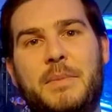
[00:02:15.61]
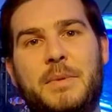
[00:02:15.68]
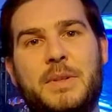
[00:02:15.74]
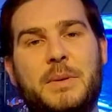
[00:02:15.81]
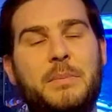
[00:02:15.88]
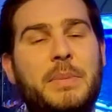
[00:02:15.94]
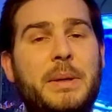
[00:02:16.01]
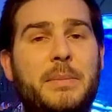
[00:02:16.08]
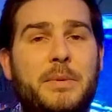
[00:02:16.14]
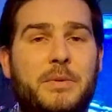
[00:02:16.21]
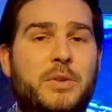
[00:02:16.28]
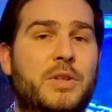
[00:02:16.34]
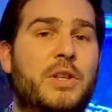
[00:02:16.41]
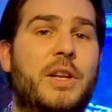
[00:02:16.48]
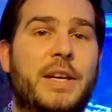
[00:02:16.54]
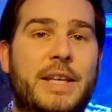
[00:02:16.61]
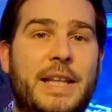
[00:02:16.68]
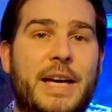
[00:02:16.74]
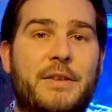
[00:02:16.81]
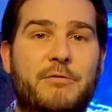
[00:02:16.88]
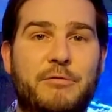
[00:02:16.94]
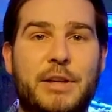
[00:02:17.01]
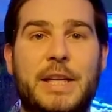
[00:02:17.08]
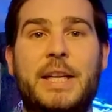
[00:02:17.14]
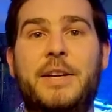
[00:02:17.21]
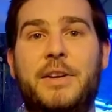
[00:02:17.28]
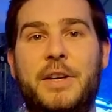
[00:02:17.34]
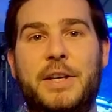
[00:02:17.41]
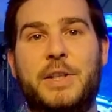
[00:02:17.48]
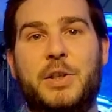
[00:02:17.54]
some people just like that really
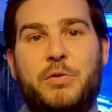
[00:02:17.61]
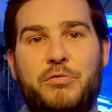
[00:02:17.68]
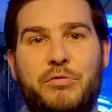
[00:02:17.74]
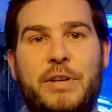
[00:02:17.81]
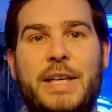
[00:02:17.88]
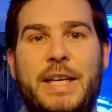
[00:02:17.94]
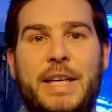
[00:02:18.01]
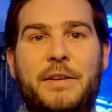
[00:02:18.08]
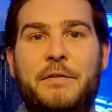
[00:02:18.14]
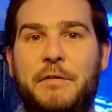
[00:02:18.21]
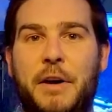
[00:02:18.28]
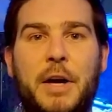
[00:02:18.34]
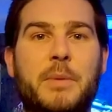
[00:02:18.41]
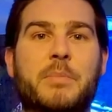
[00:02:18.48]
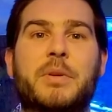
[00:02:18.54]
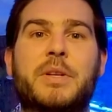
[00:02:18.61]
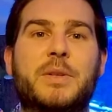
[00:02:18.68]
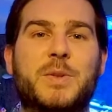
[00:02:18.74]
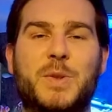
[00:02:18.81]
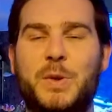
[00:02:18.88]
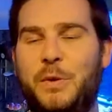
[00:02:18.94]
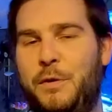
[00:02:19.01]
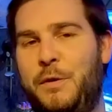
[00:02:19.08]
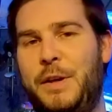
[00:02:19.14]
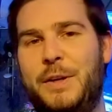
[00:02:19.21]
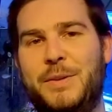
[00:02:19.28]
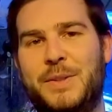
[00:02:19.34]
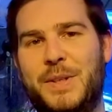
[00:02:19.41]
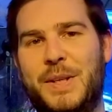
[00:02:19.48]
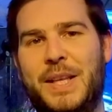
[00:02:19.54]
nice green vibrant sort of
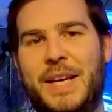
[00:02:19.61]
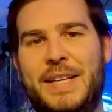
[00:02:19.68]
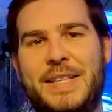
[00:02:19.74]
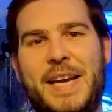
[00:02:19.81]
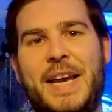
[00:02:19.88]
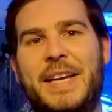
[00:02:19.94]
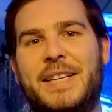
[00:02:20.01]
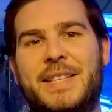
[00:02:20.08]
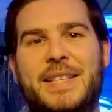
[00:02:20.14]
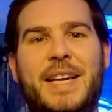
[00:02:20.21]
feel to their tanks,